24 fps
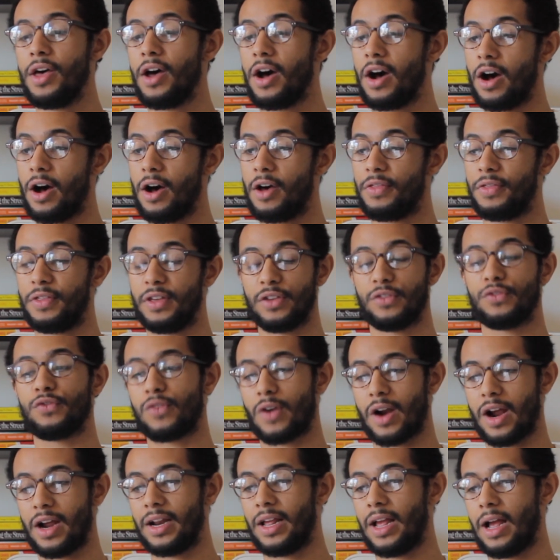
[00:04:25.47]
this
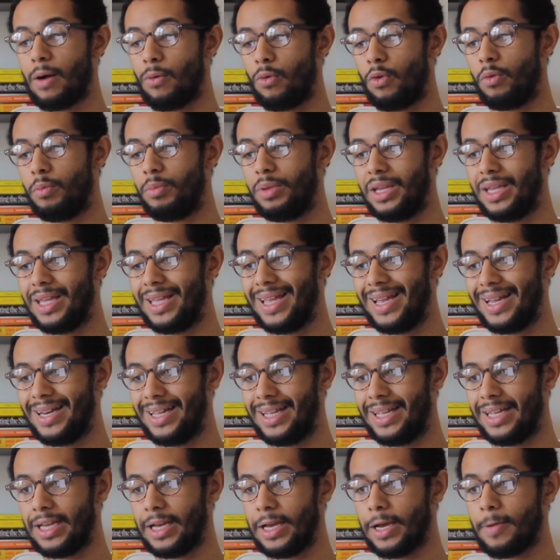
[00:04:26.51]
Friday, I will be
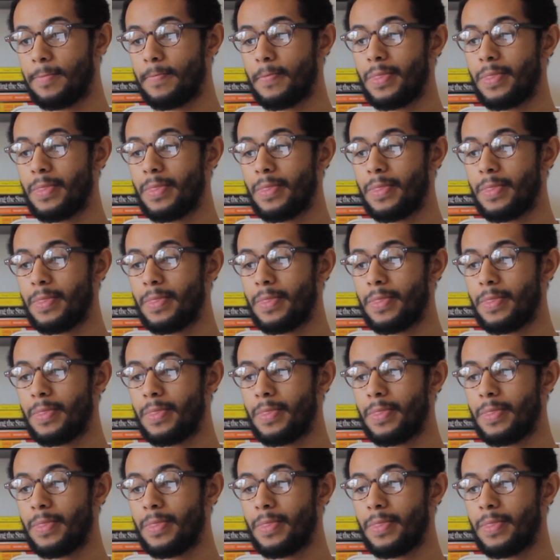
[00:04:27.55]
getting